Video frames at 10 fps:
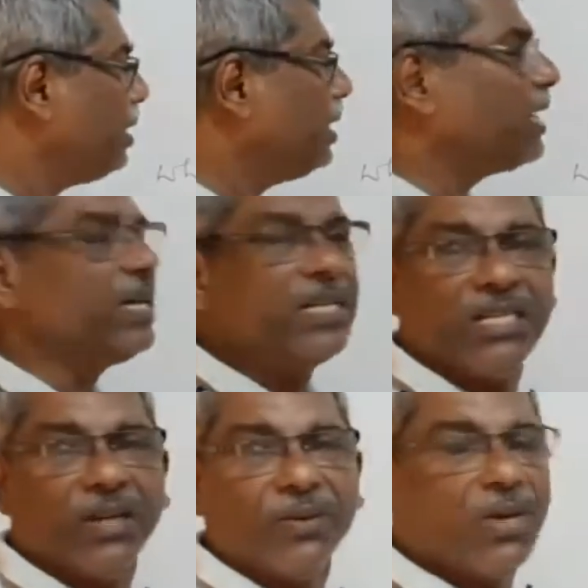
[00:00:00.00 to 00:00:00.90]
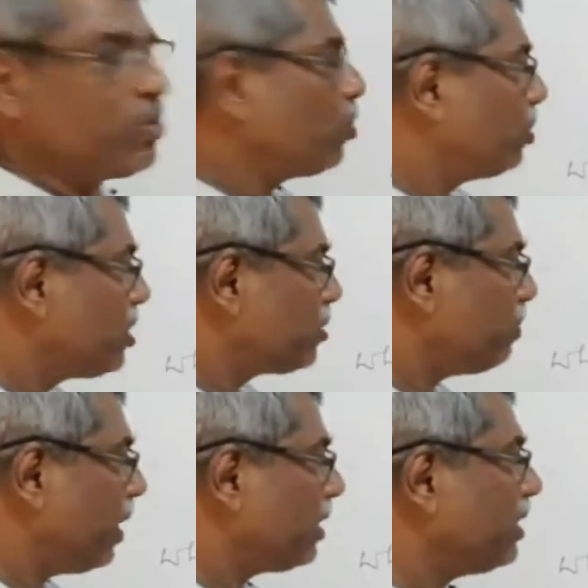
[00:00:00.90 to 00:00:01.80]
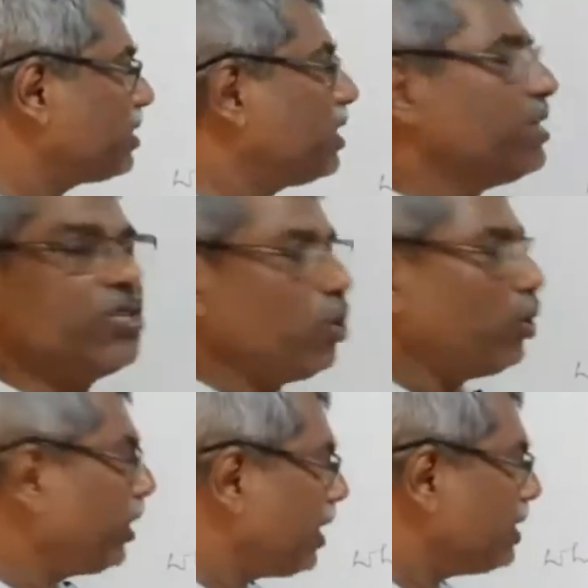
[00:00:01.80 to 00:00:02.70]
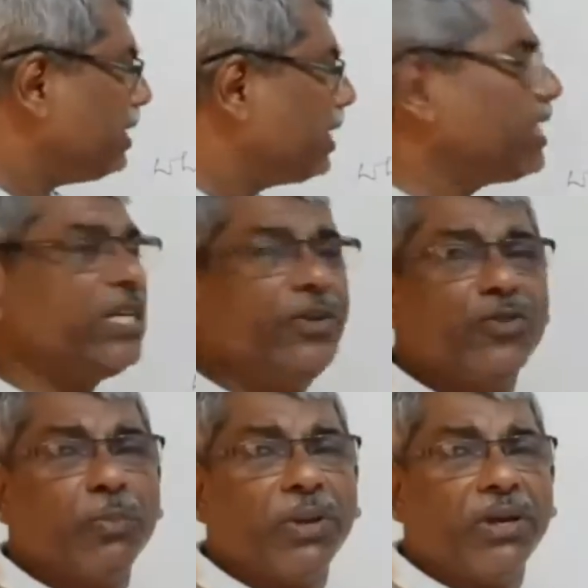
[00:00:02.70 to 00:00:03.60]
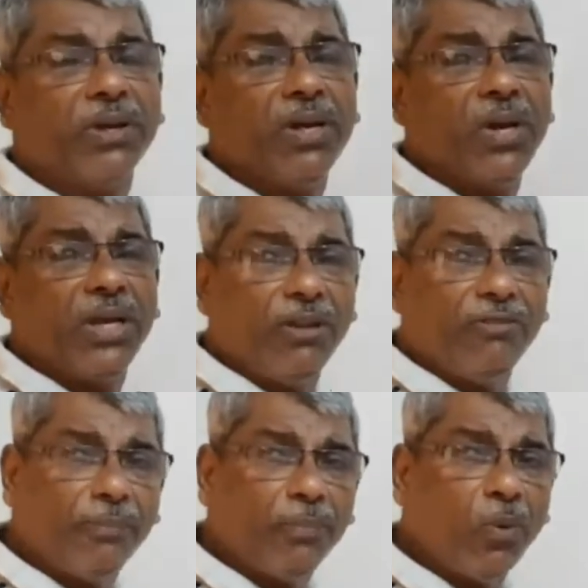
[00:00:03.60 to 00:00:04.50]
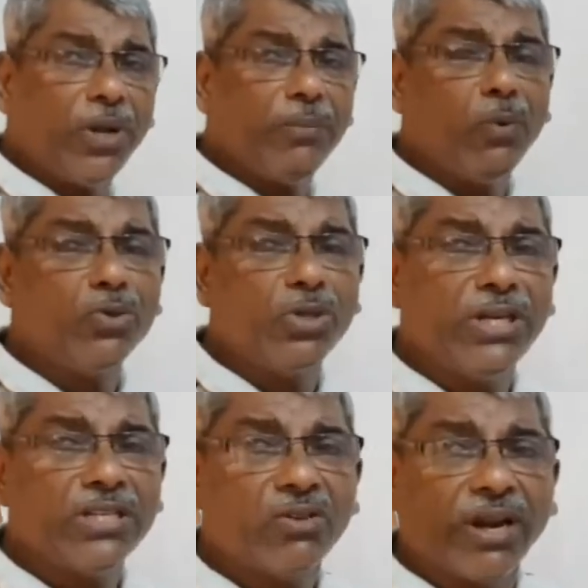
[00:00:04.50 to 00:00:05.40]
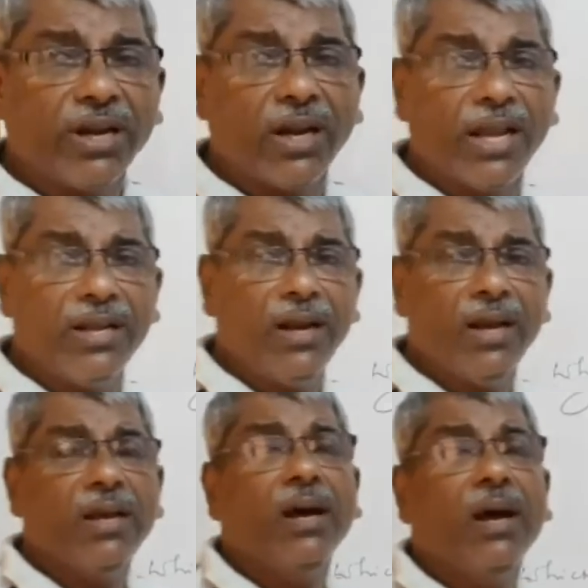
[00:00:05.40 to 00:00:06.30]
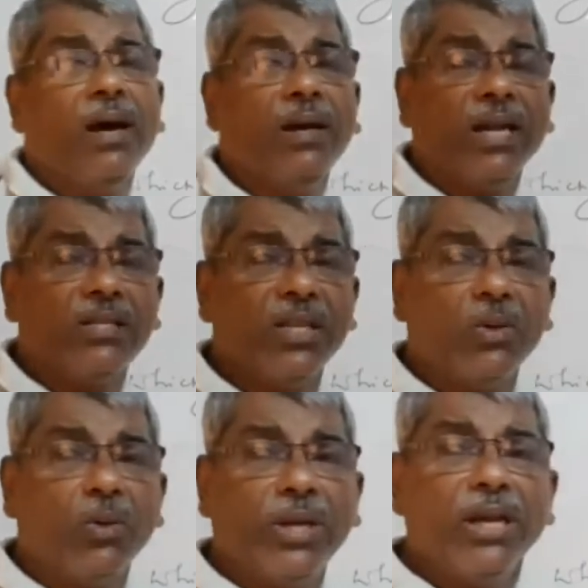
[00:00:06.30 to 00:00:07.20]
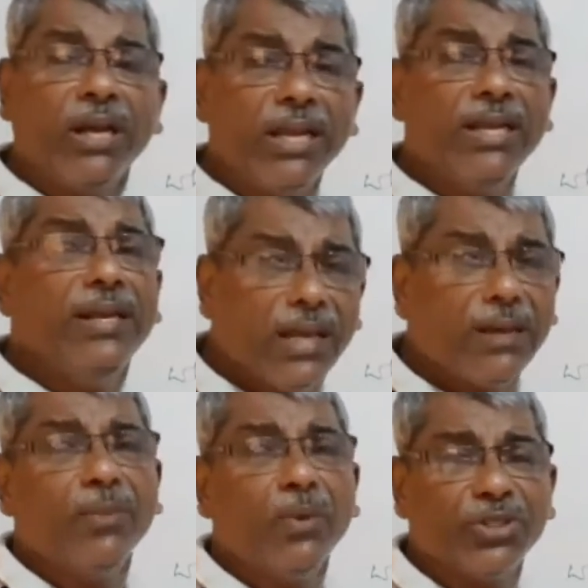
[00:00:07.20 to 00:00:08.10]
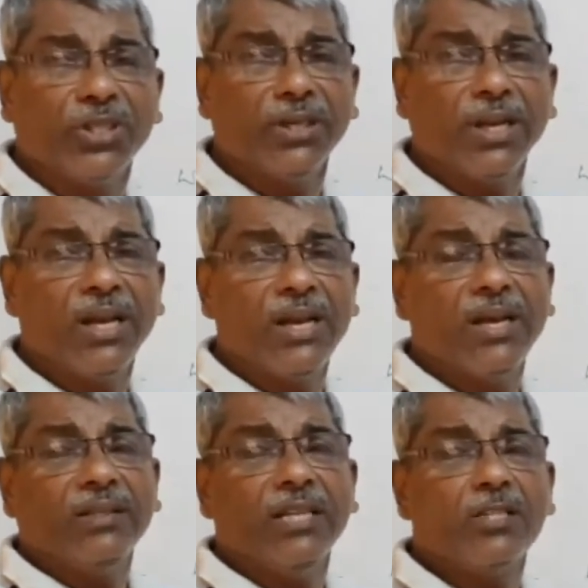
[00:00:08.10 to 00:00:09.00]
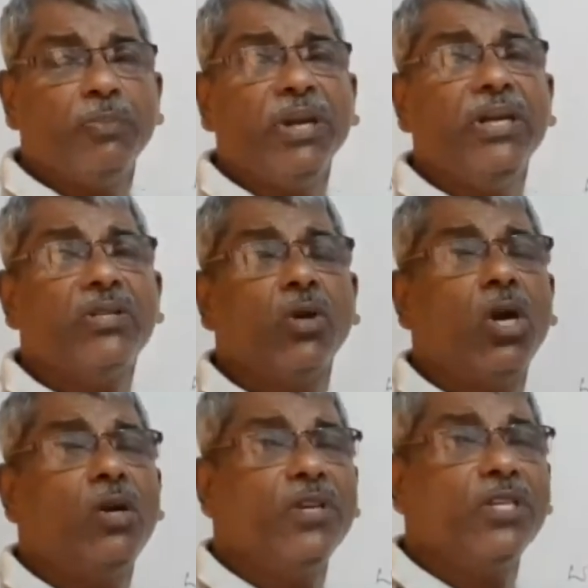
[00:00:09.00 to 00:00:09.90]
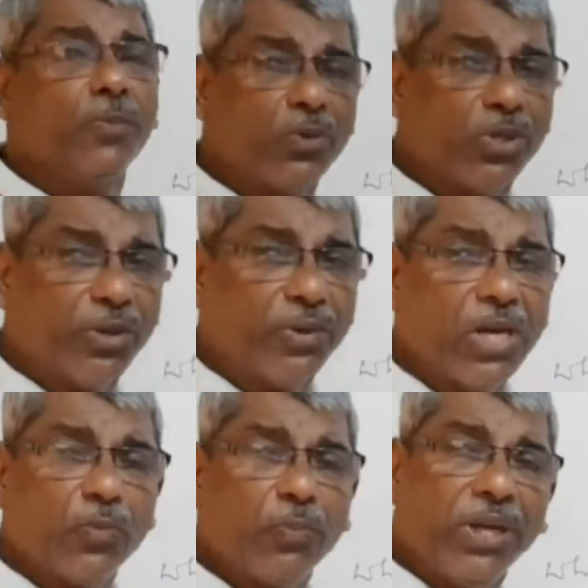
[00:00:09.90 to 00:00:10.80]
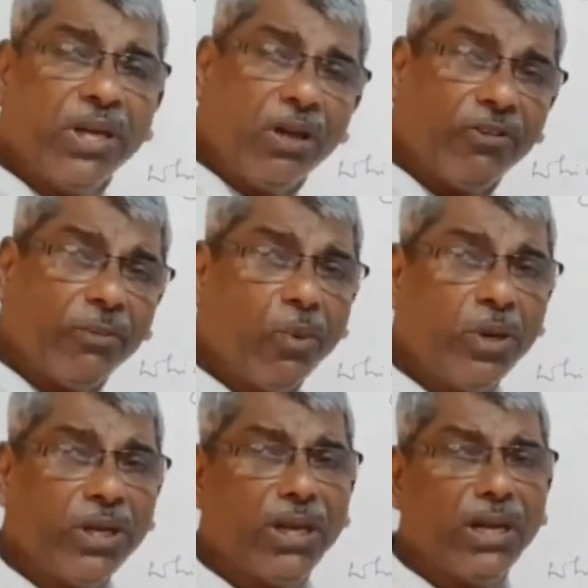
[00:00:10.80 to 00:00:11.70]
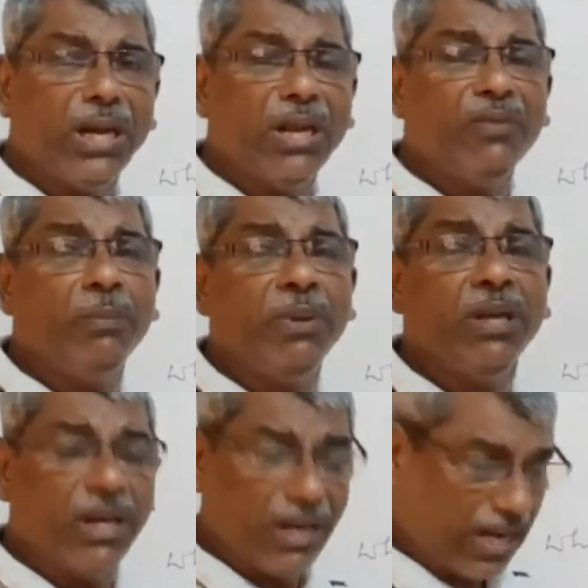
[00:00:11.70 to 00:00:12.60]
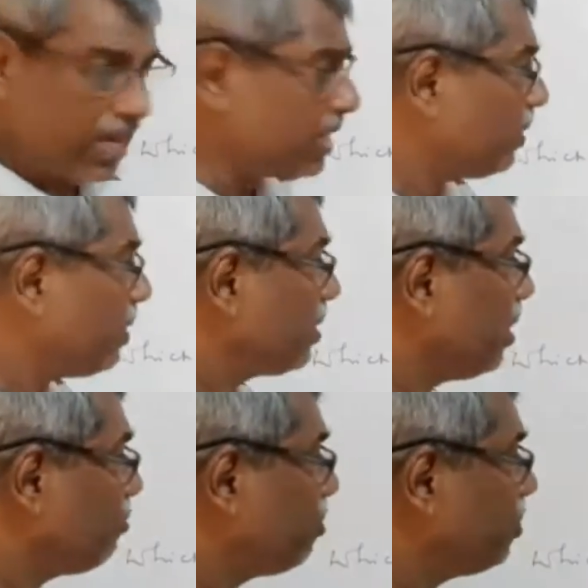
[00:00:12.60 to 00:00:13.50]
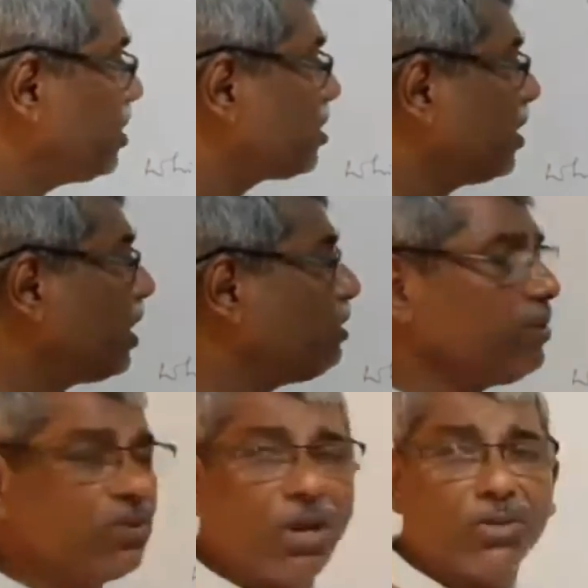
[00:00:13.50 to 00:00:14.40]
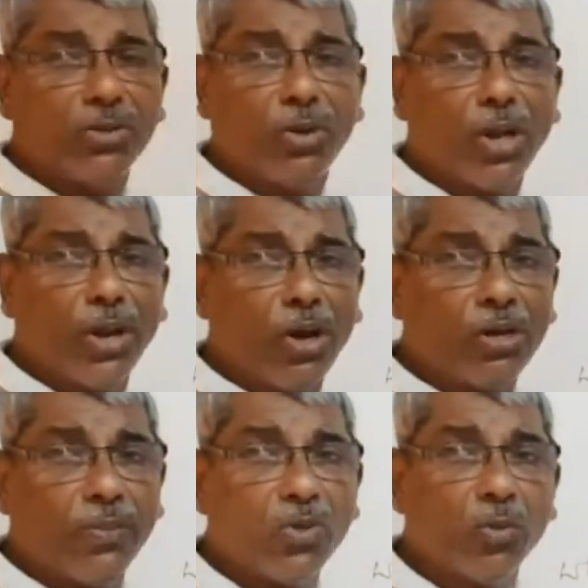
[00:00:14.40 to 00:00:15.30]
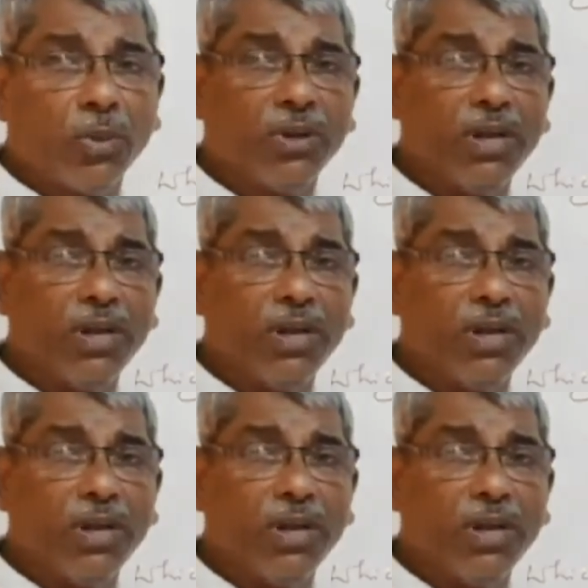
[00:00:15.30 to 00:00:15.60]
negative. So this part is showing negative speed. If a body moves in a straight line, executing linear motion, the speed is always positive. Speed of a body can never be negative. Therefore, this graph is also not possible.